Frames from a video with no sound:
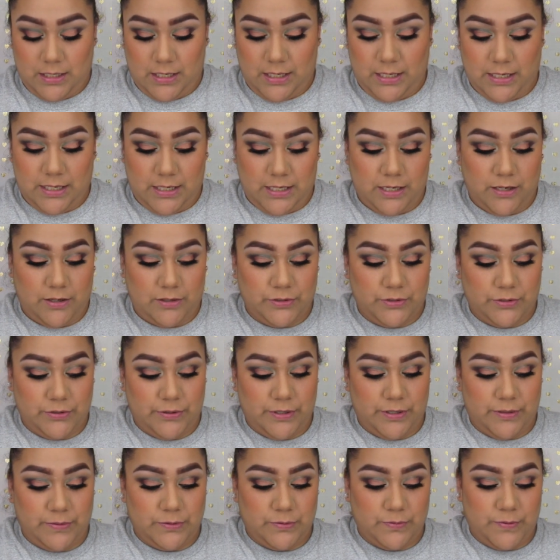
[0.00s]
And it also
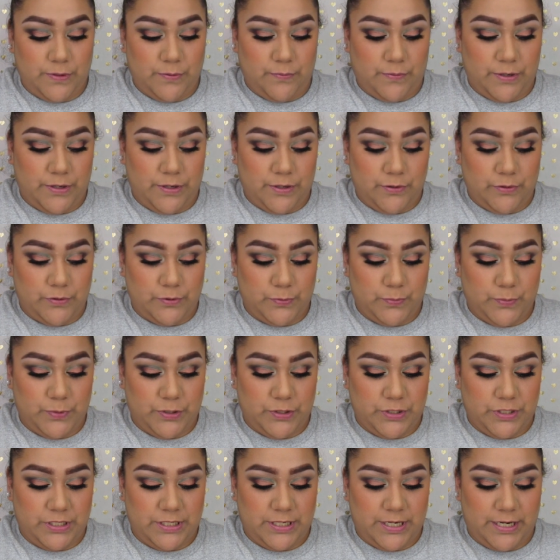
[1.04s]
comes with one of those
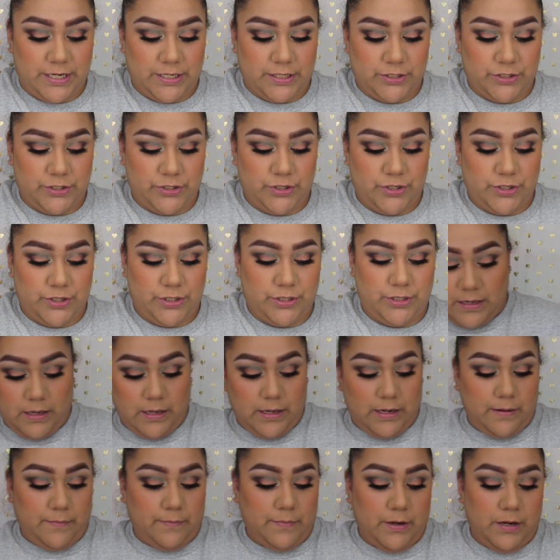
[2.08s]
protectors.
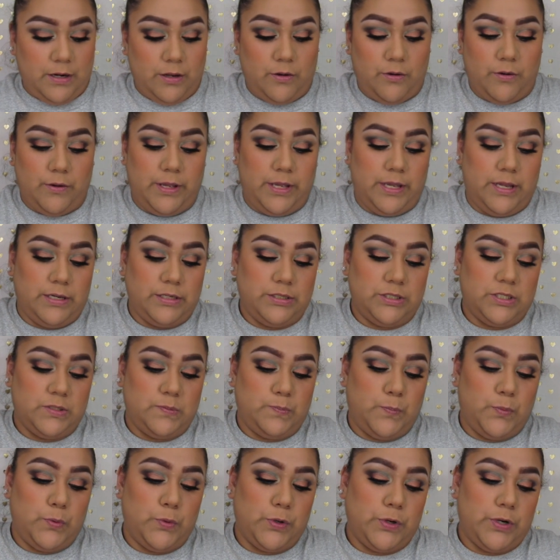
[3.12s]
And I'm going to go ahead and
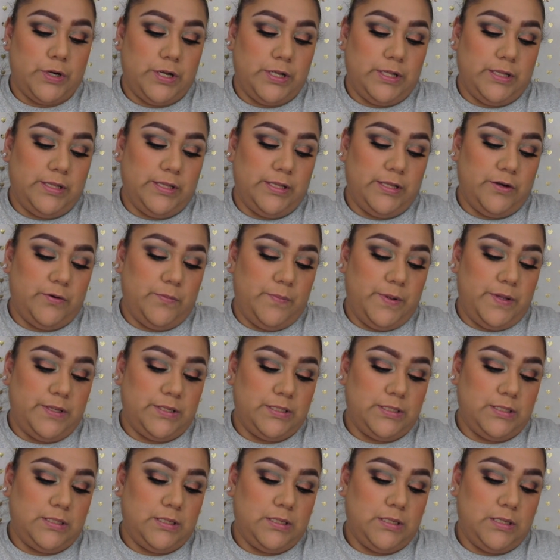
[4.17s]
just pour a little
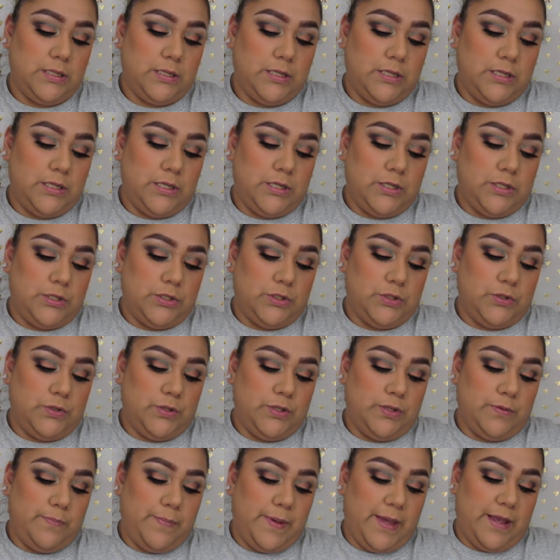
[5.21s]
bit to
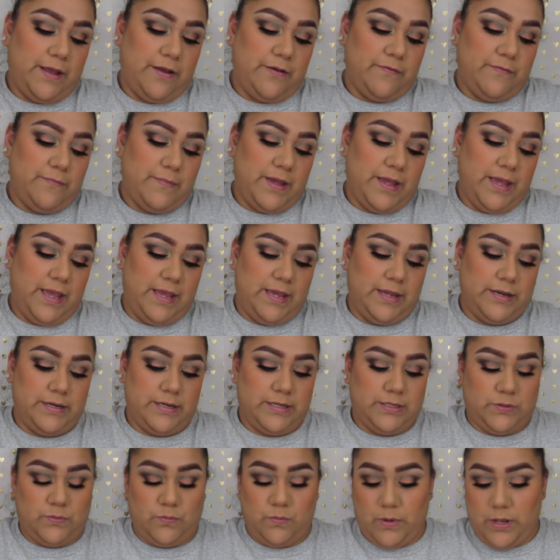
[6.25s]
the back of my hand
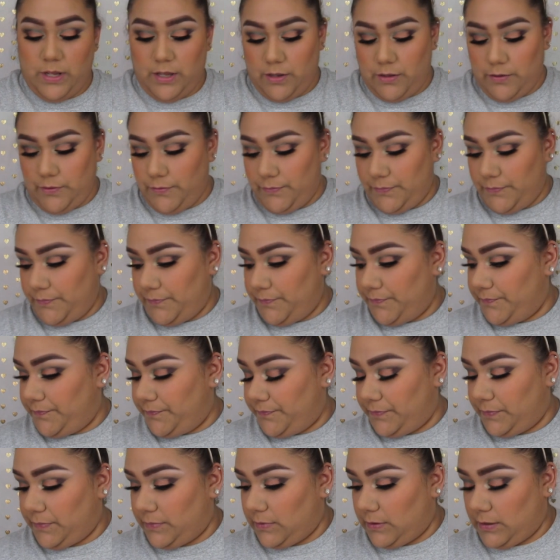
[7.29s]
as well.
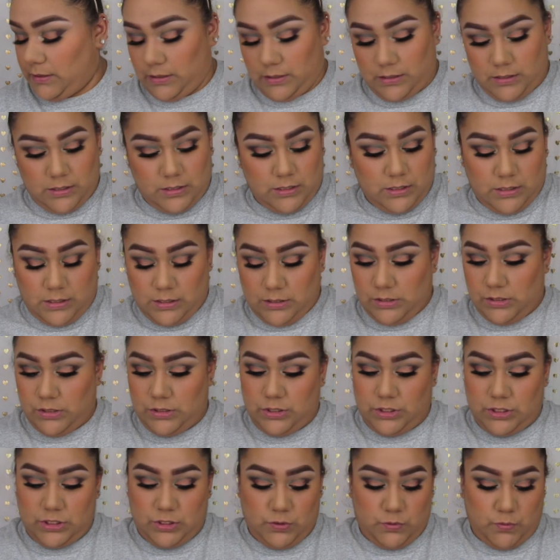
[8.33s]

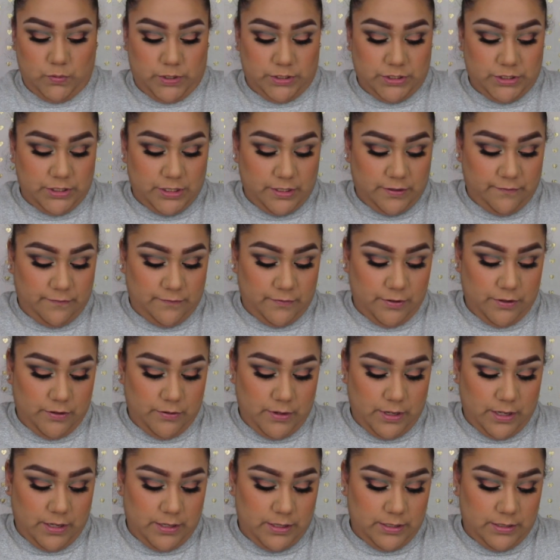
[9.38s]
And just swatch that for you
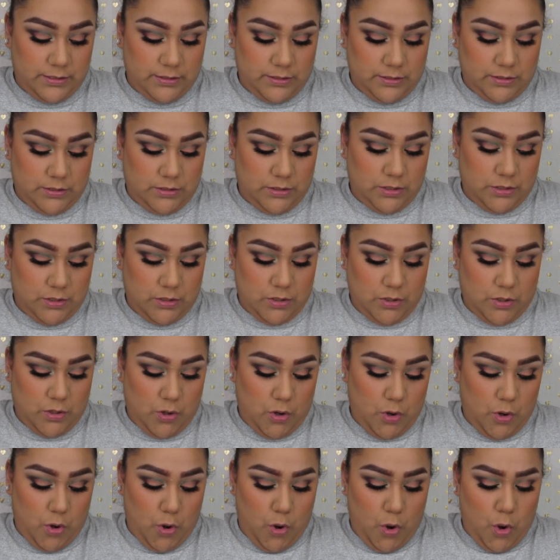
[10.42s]
guys.
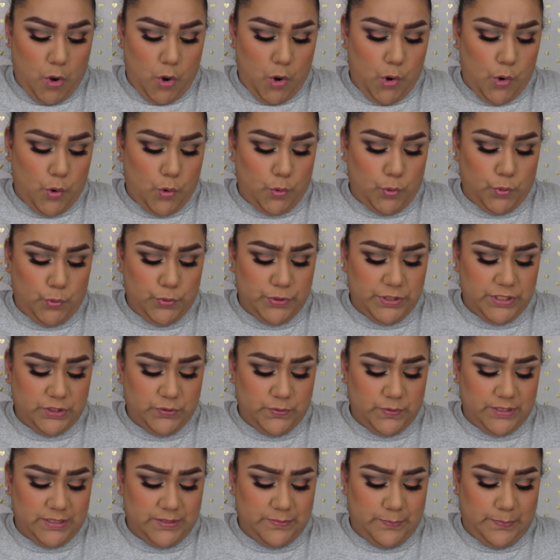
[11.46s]
Ooh,
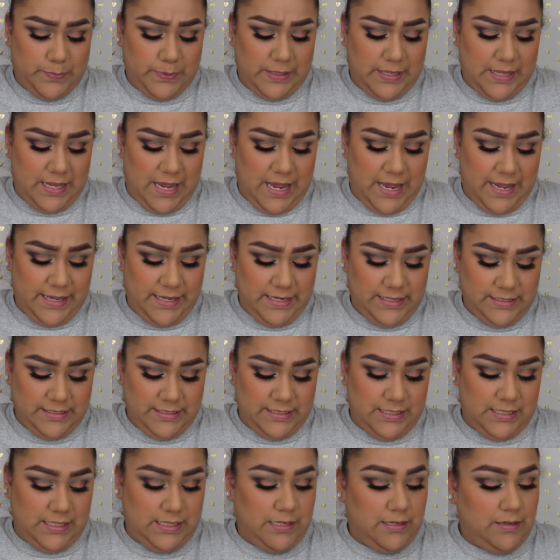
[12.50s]
this one's
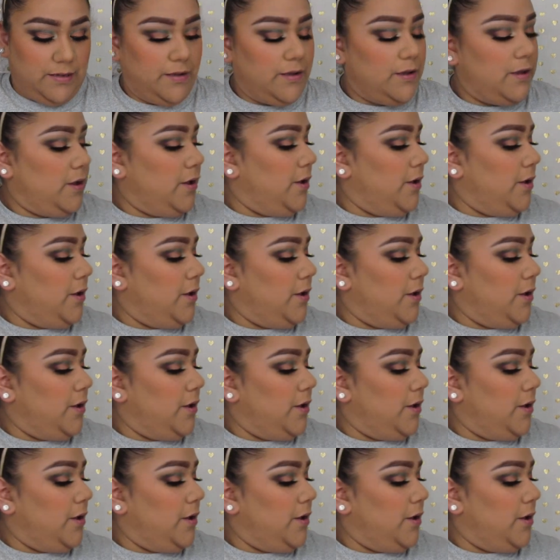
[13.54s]
blinding.